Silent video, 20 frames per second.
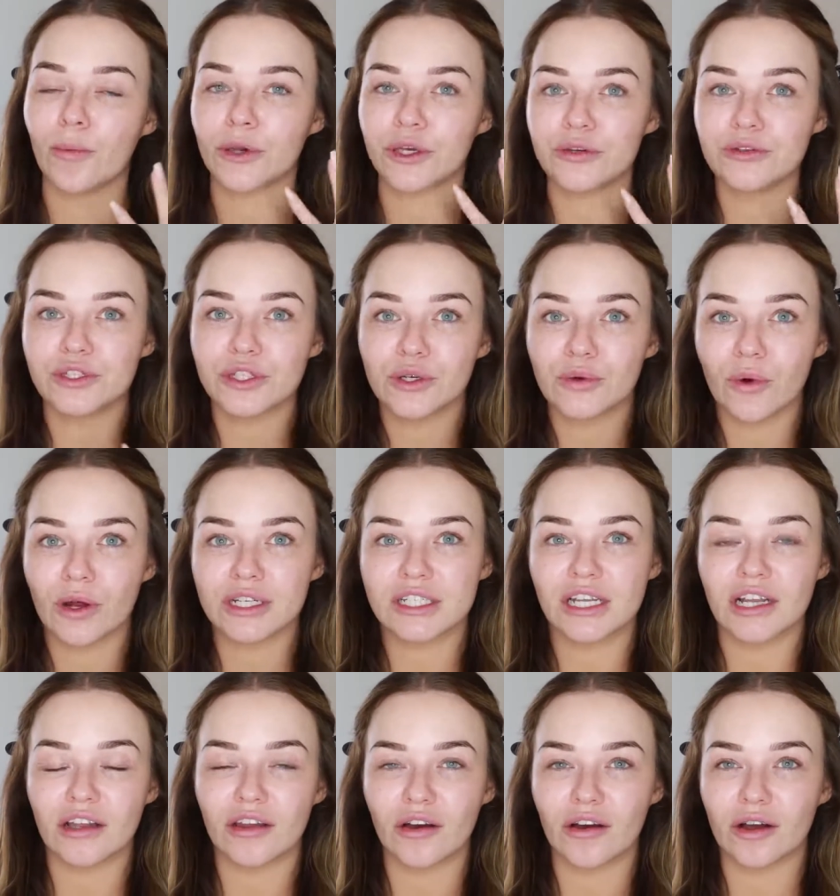but you do want
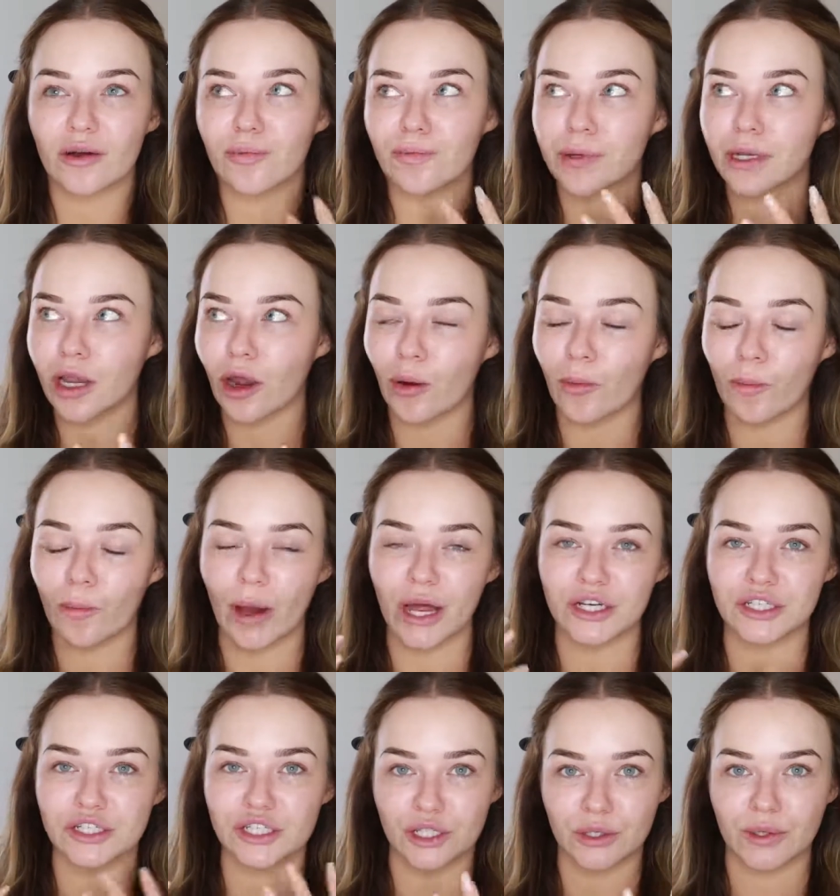to look plump
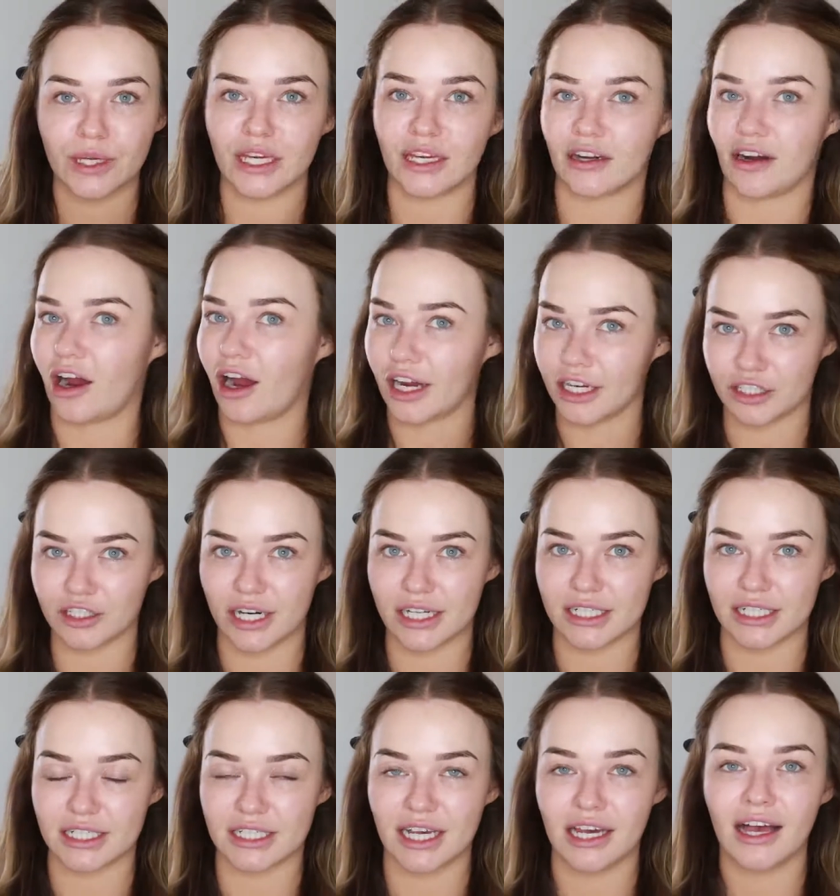and dewy and
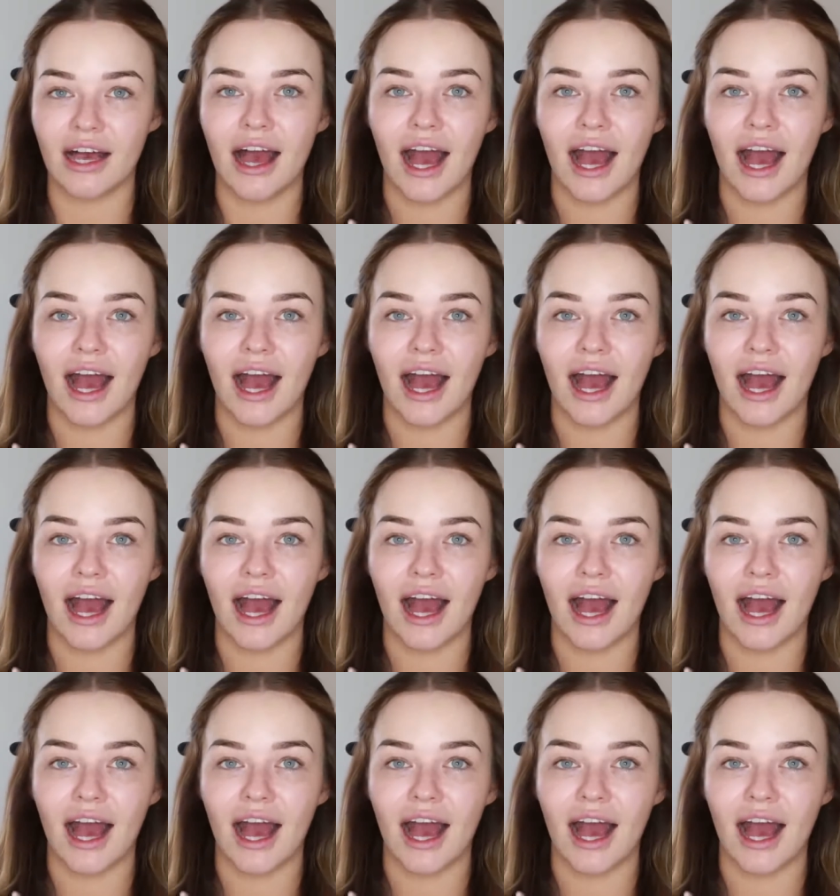hydrated.